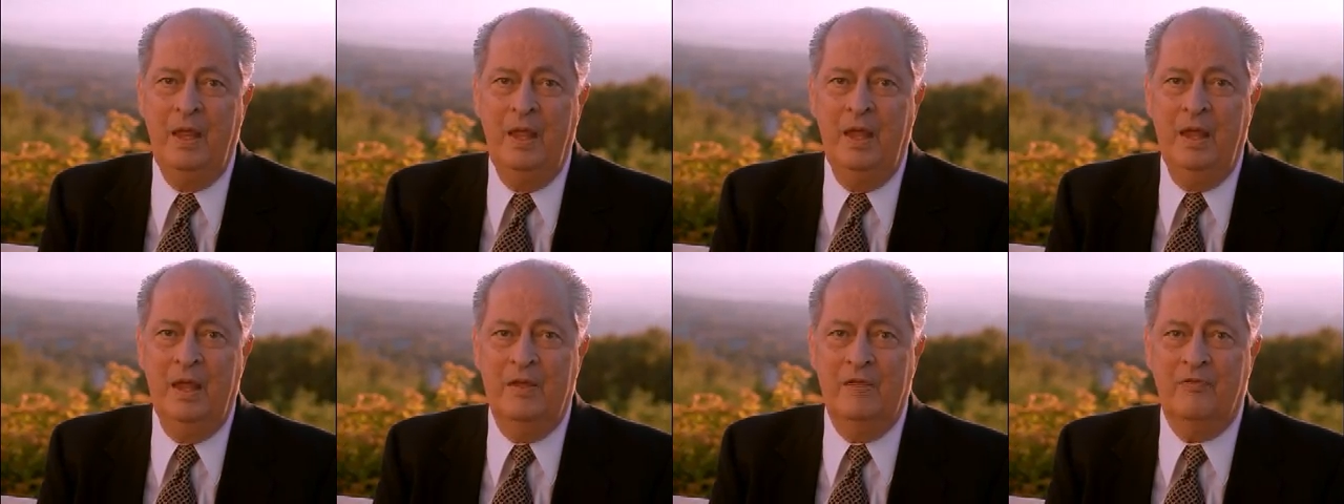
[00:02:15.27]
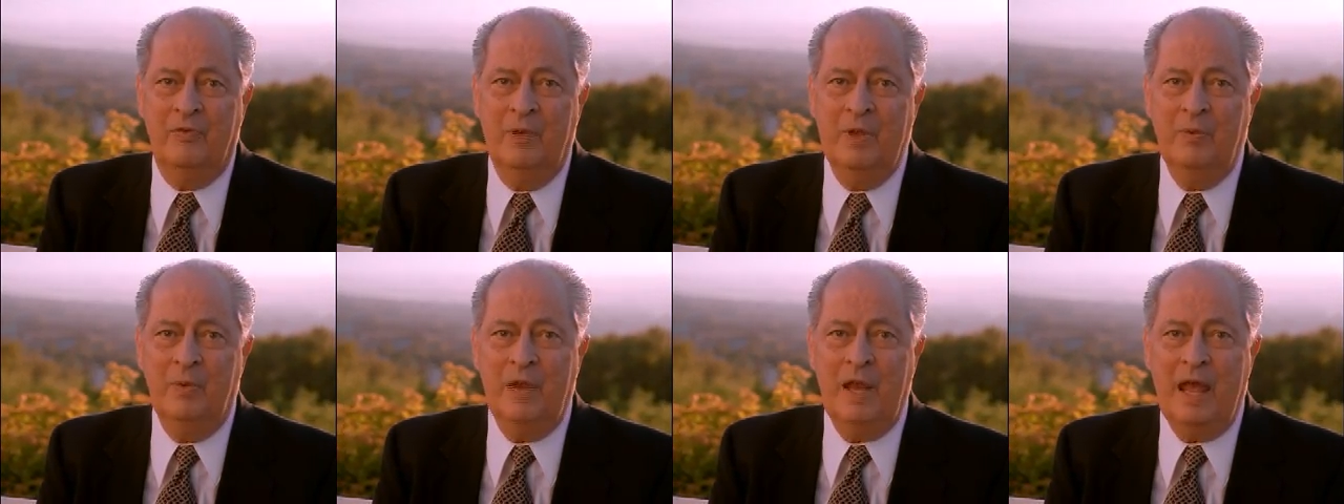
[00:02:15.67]
If
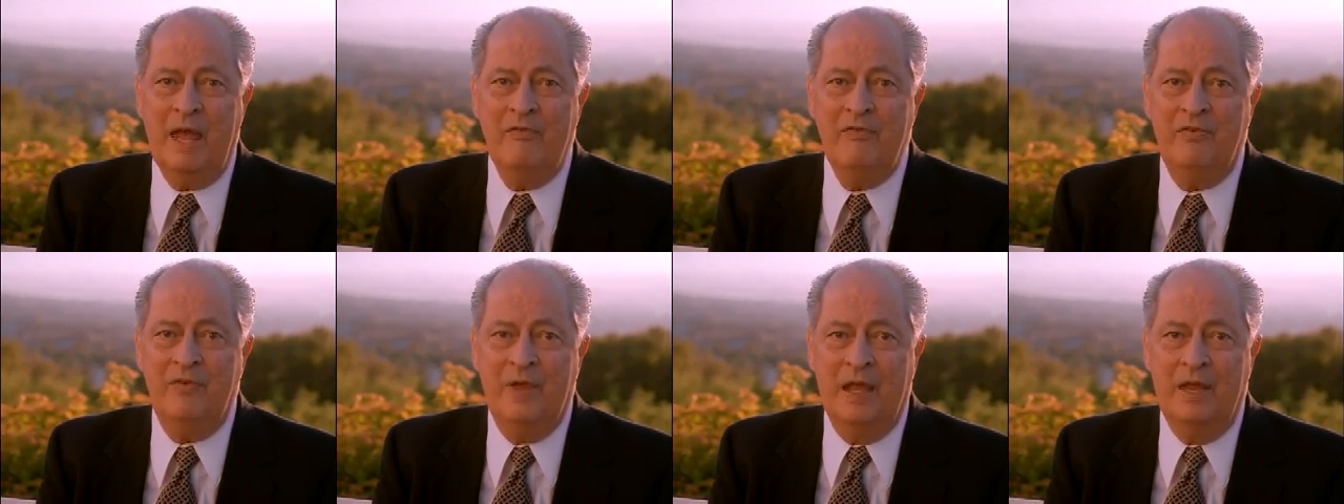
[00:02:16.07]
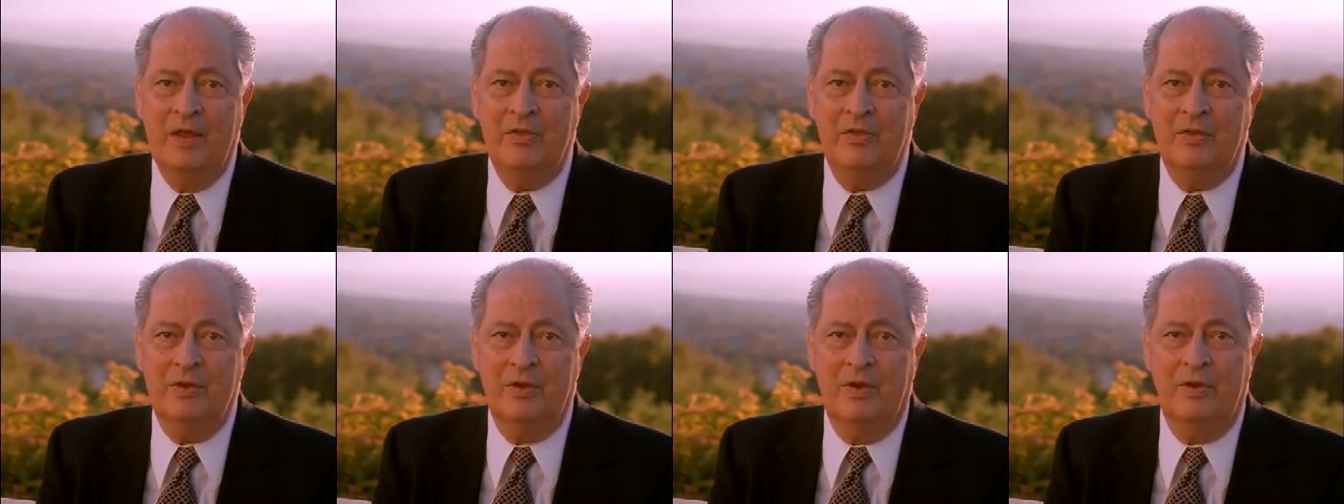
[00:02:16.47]
we will have
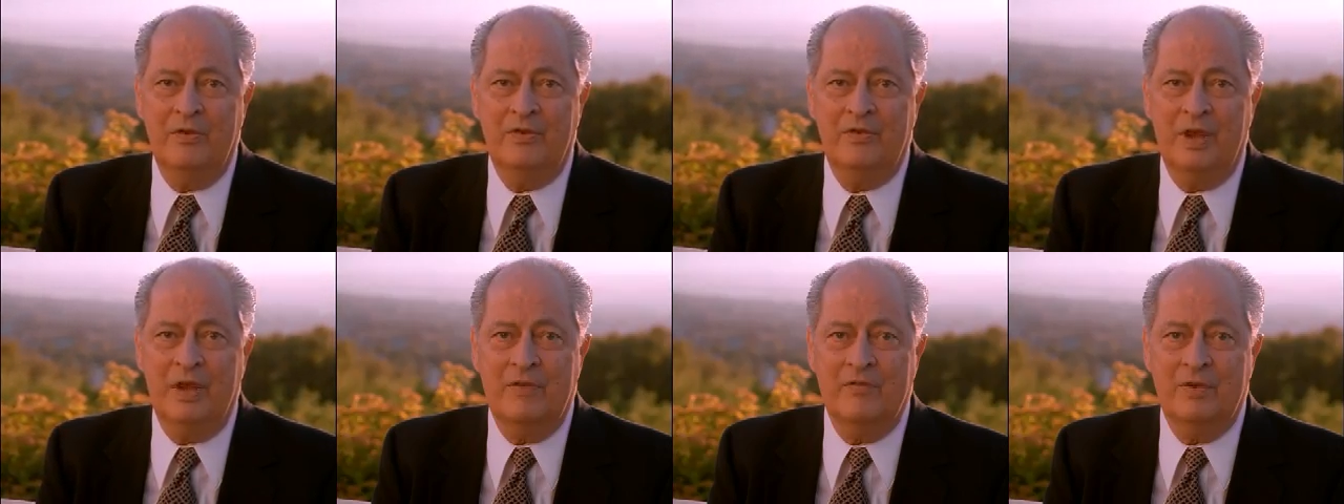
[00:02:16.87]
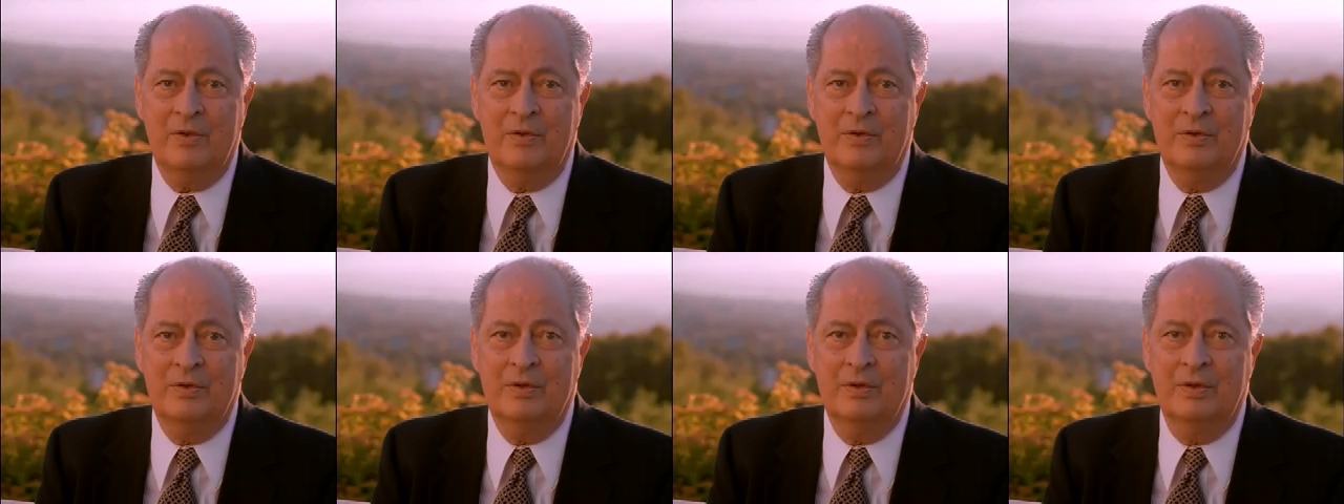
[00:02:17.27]
faith in our Savior,
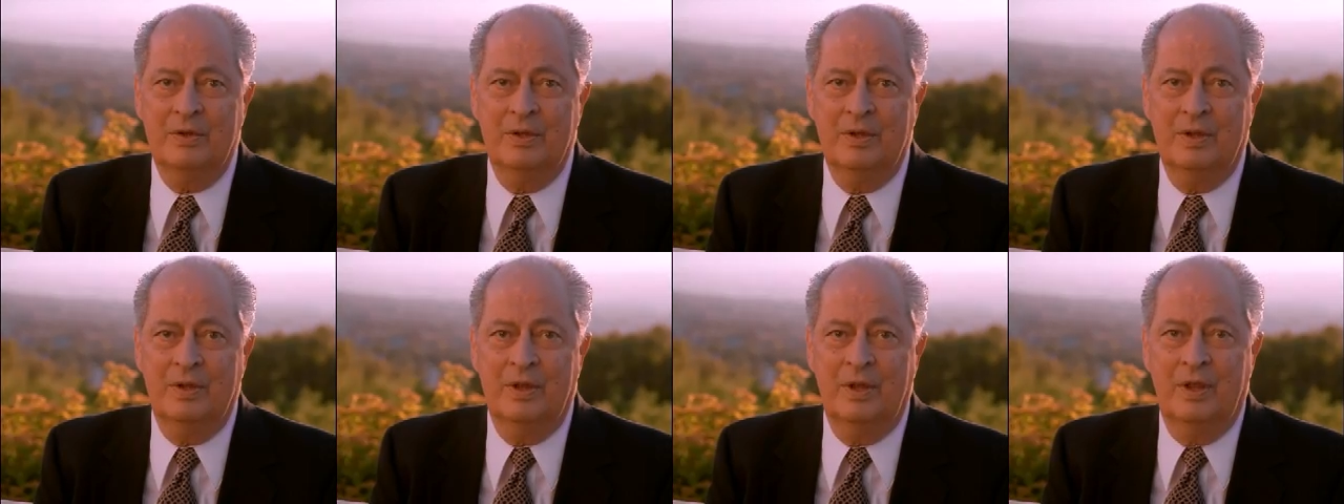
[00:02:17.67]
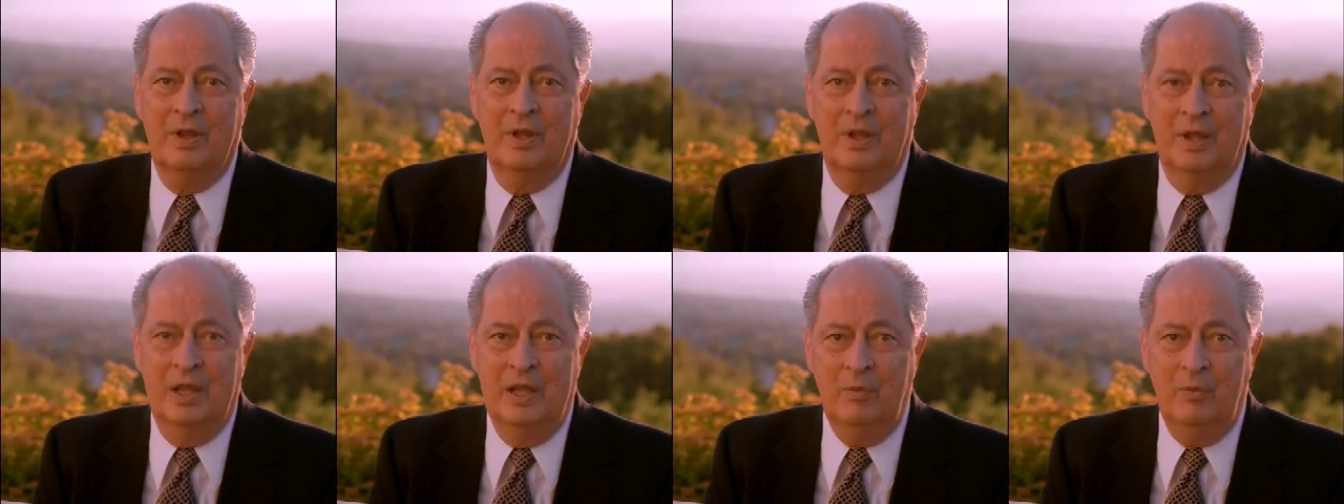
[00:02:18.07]

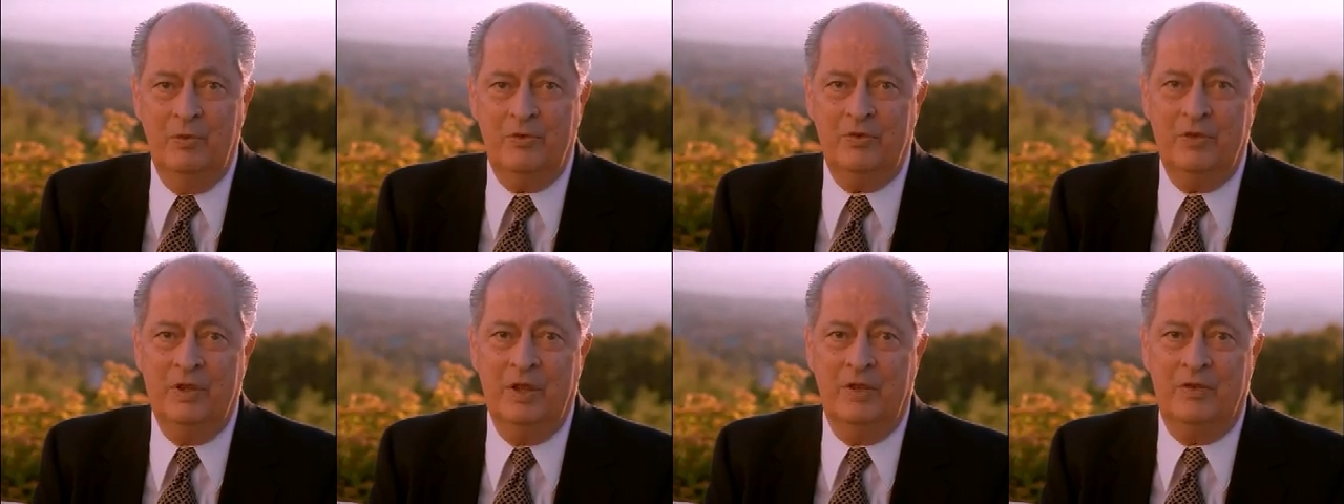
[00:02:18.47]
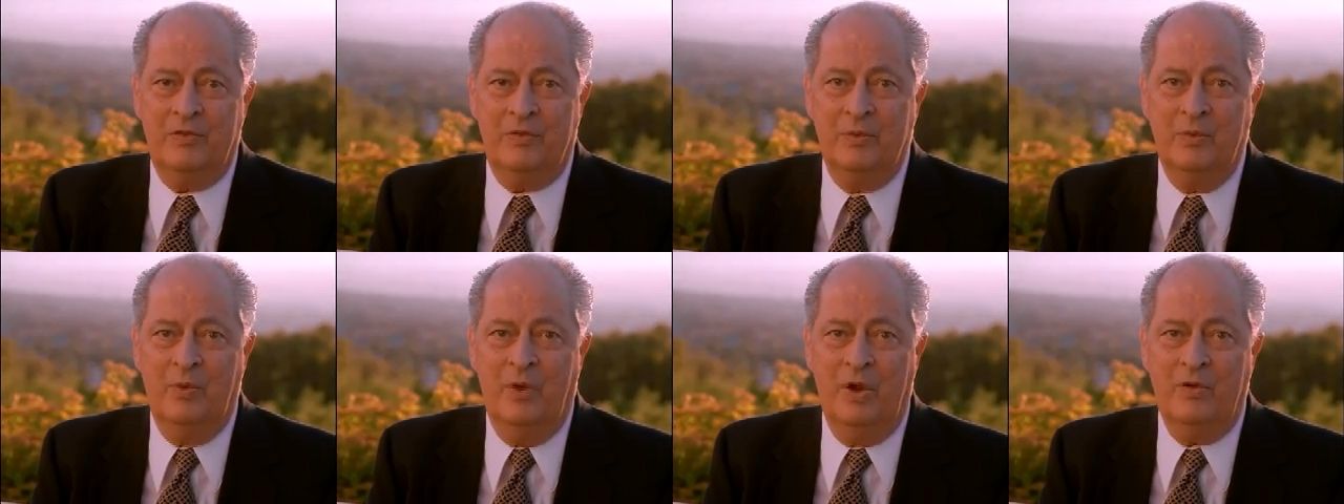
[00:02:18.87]
he will see us
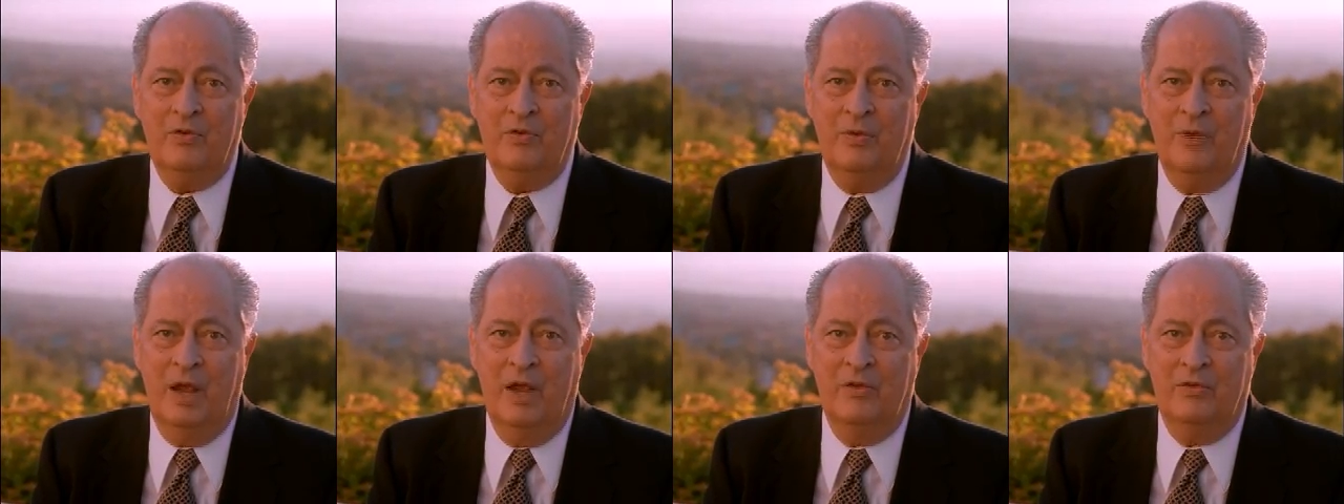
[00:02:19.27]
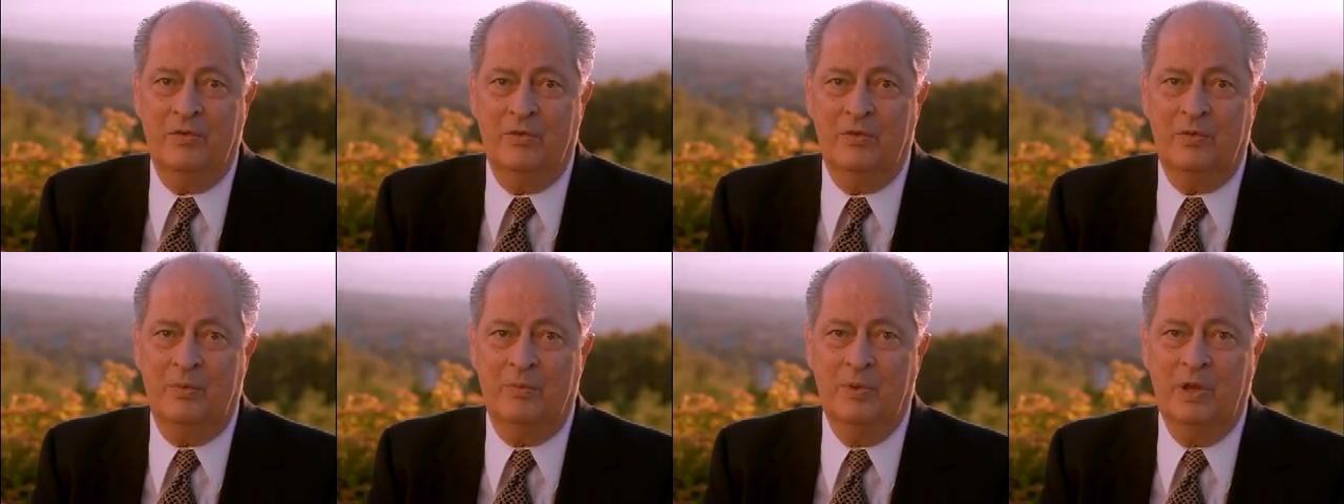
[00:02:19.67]
through our trials and
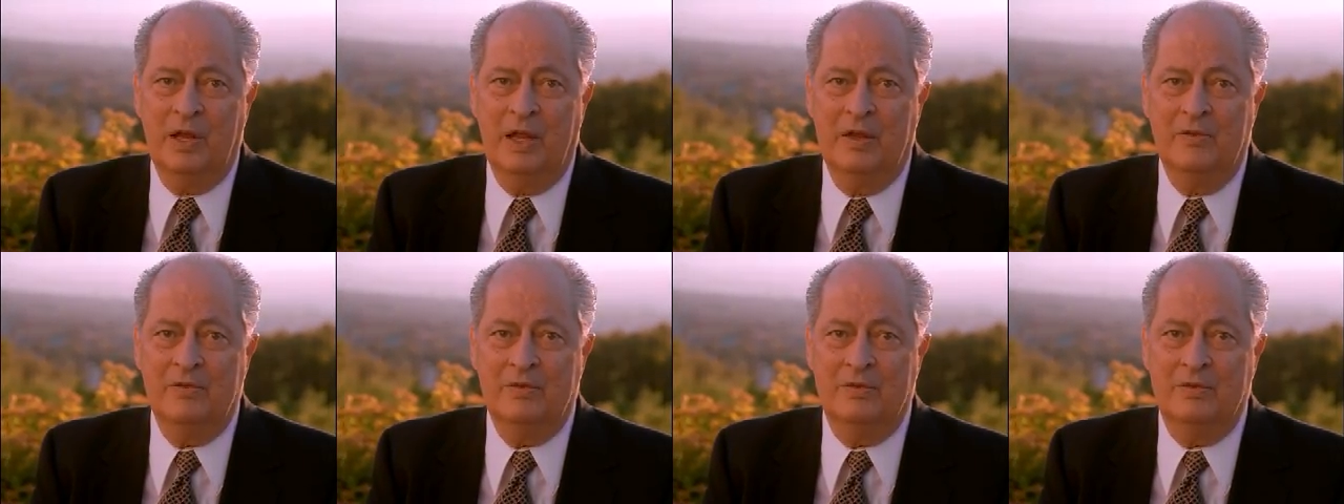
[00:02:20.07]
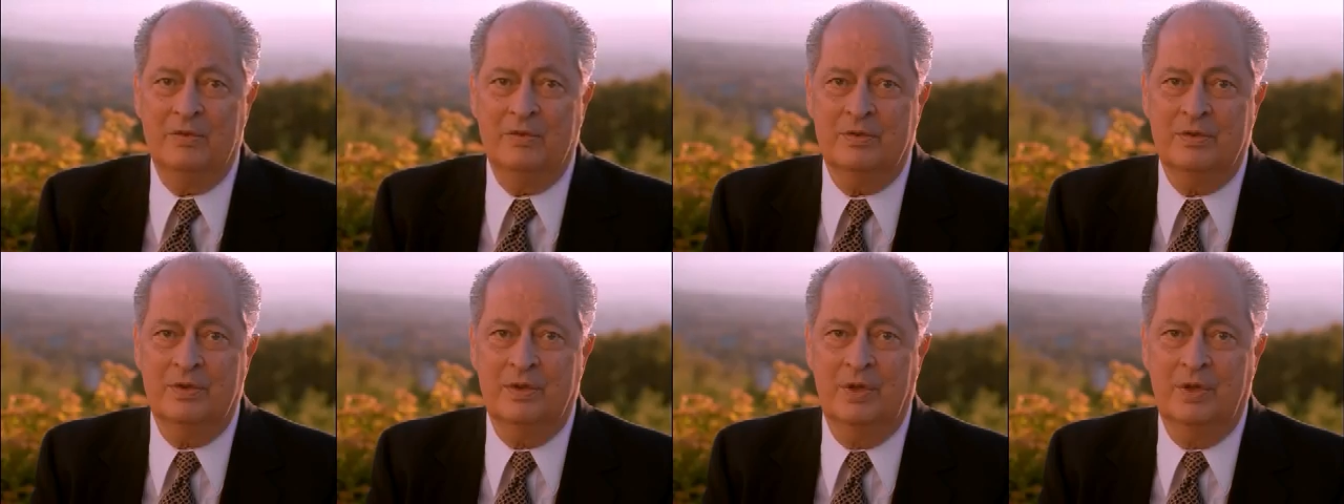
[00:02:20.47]
tribulations,